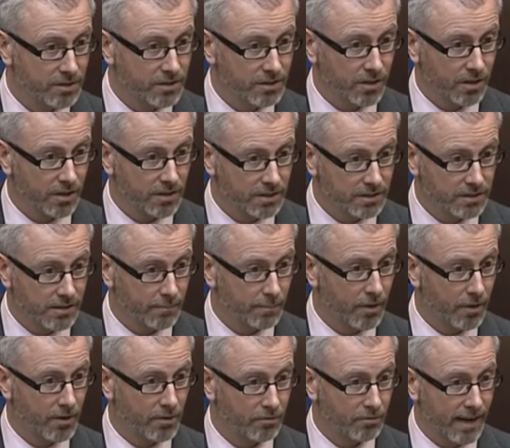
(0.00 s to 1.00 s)
certs, the
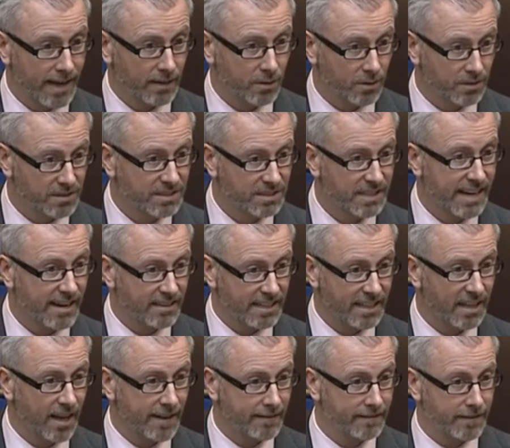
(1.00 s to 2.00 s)
birth records, the early
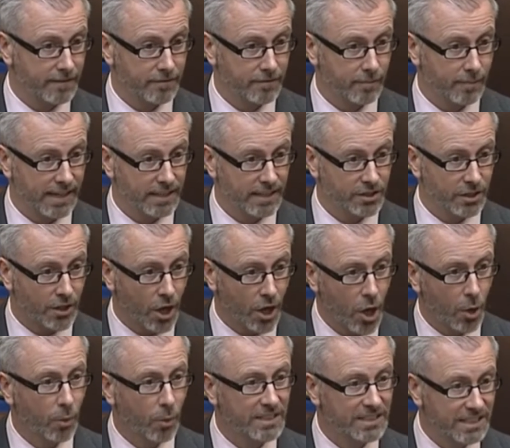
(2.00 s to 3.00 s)
life information,
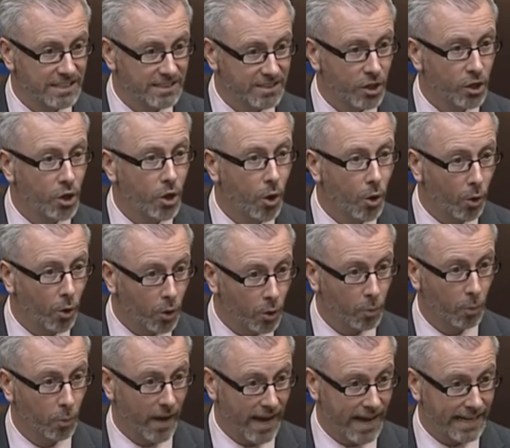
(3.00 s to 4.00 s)
which is the core
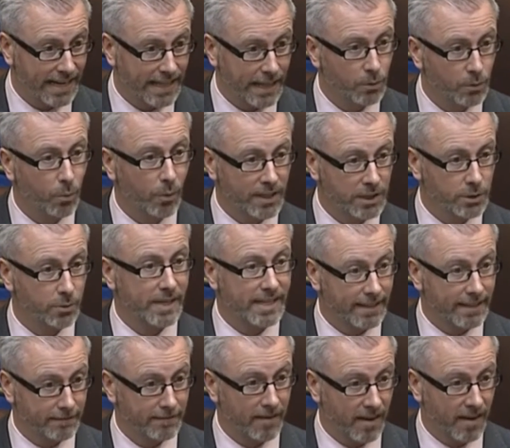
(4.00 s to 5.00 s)
way in which we
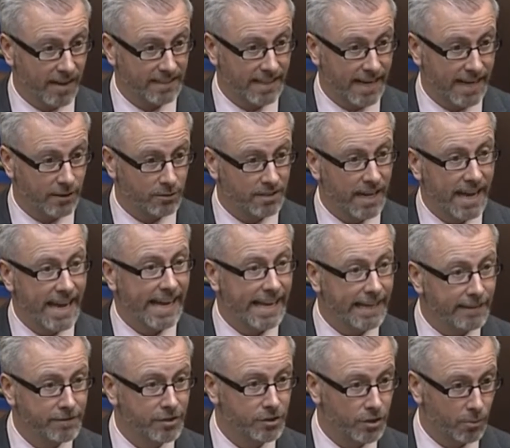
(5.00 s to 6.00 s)
can find out if
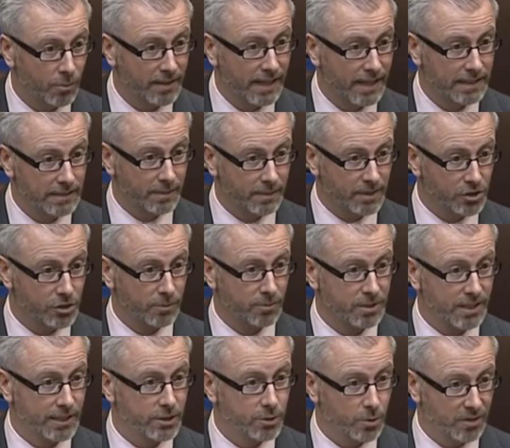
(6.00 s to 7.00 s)
someone has been
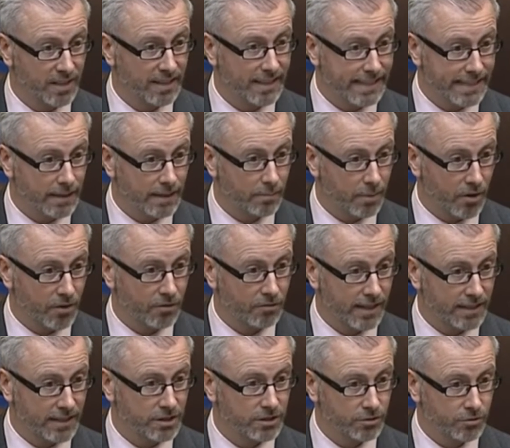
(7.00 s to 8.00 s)
subject to an illegal birth
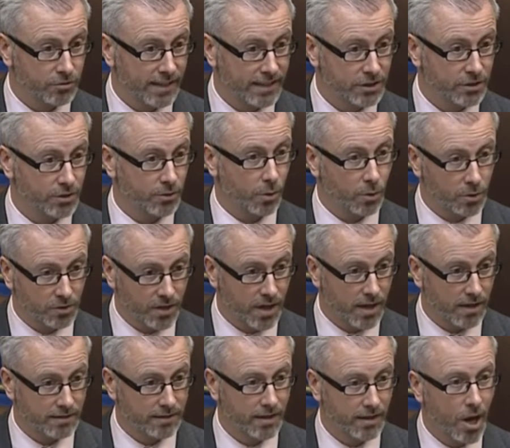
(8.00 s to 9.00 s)
registration or
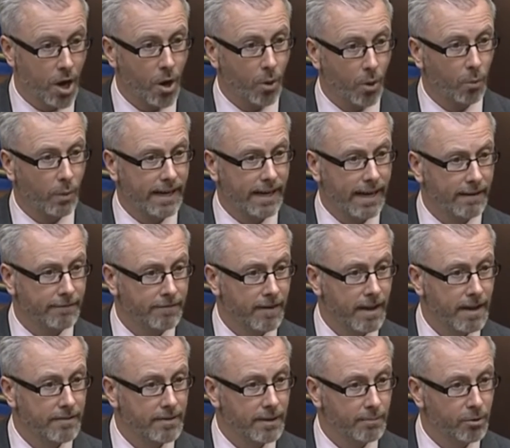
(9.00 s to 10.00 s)
not. We have
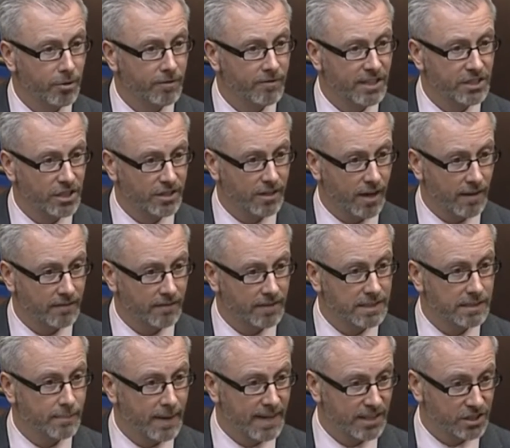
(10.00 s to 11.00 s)
the provision of a
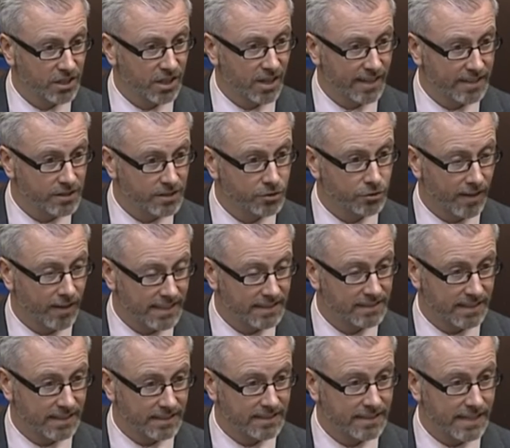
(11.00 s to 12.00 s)
specialised
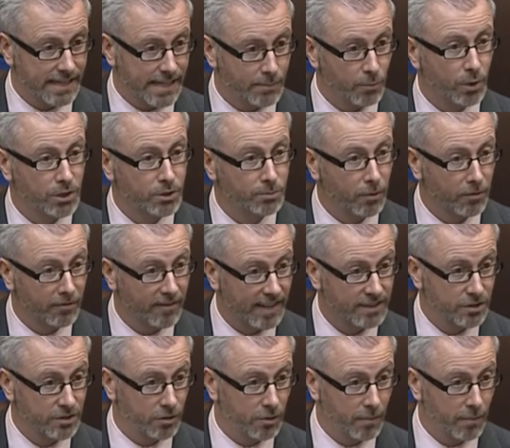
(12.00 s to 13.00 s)
tracing team, which
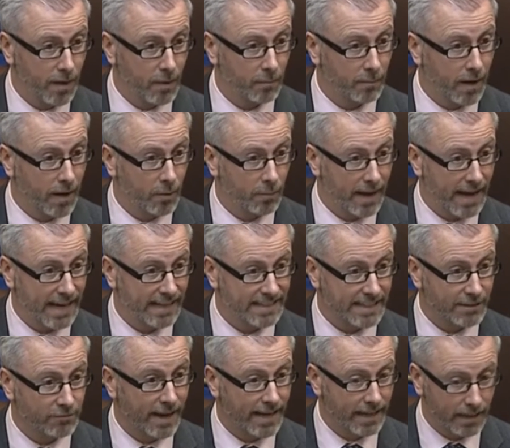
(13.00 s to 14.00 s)
Professor O'Mahony
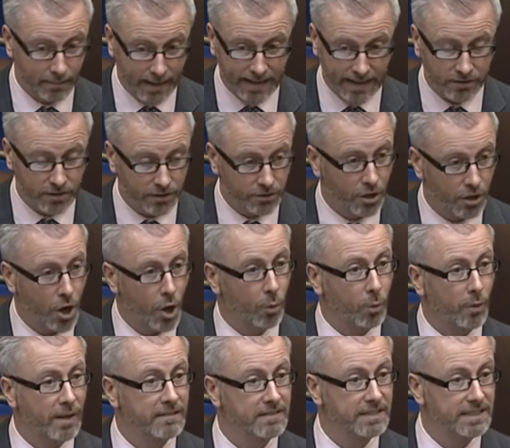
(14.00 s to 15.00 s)
recommended.
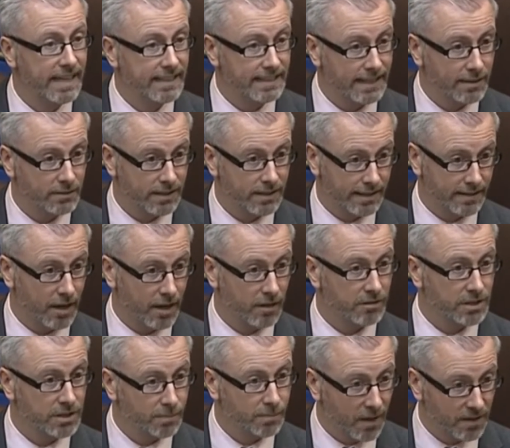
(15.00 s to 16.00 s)
We've set out in our
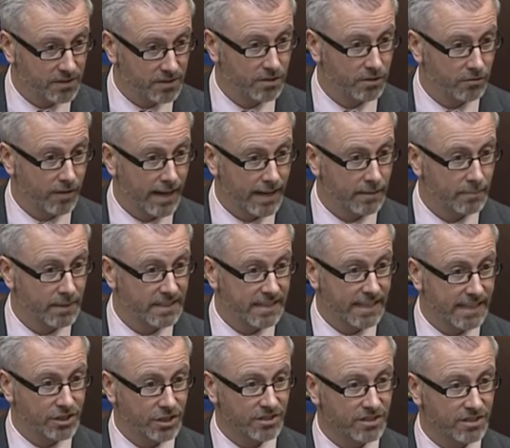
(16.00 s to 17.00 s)
response to the
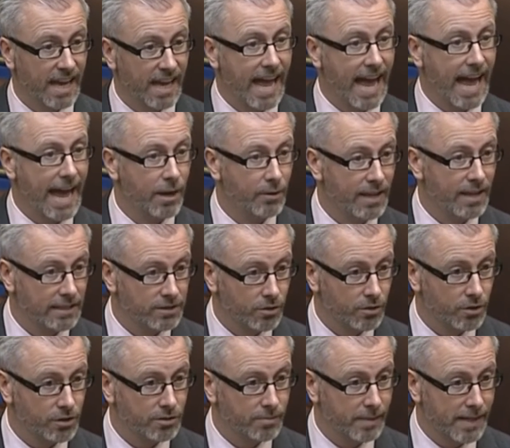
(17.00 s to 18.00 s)
recommendations how that's
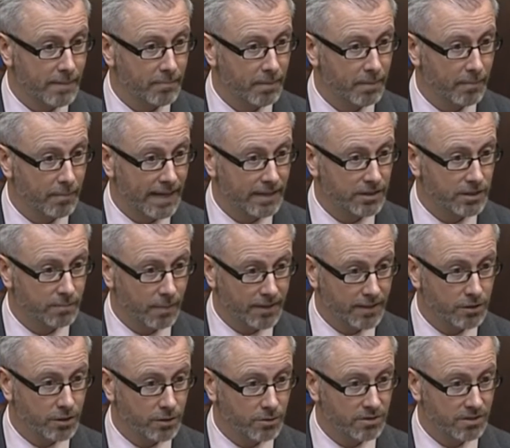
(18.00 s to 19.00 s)
going to be implemented by
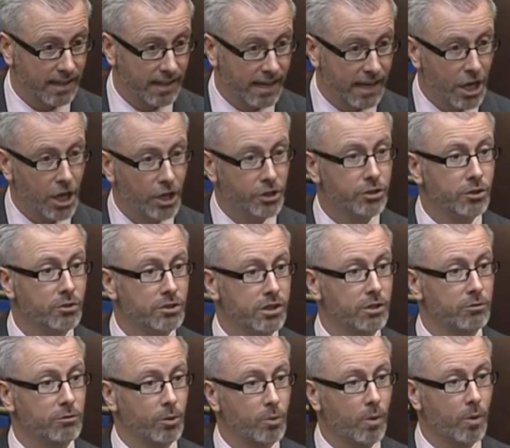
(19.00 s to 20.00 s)
TUSLA.
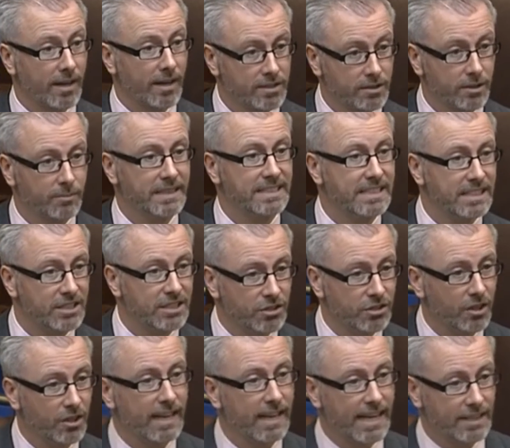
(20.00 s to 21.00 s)
TUSLA requires some
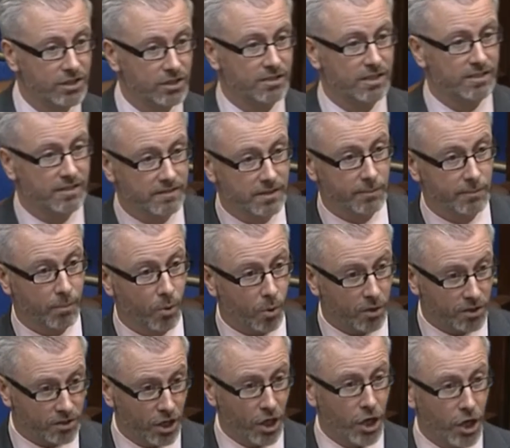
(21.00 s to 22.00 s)
additional legislative
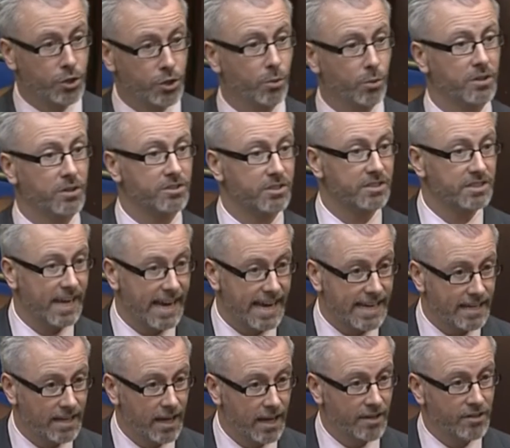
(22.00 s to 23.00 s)
support to
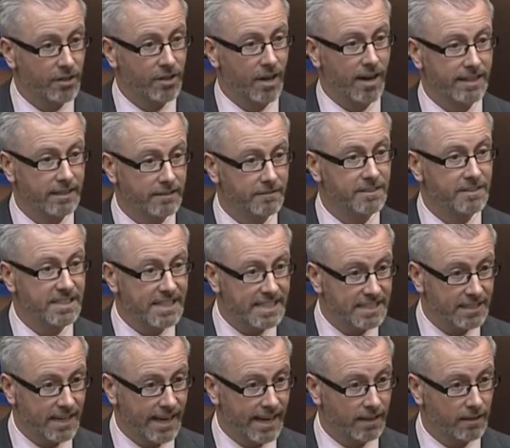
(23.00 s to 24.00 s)
undertake the kind of
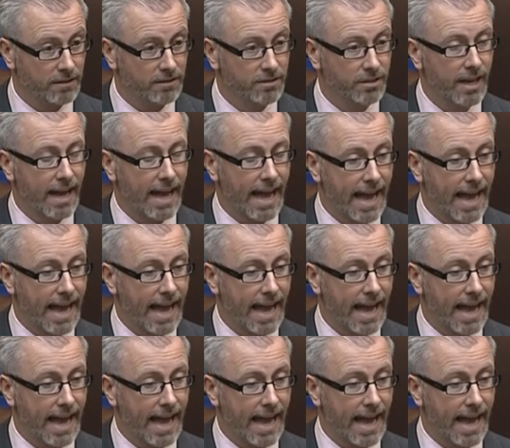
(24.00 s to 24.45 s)
detailed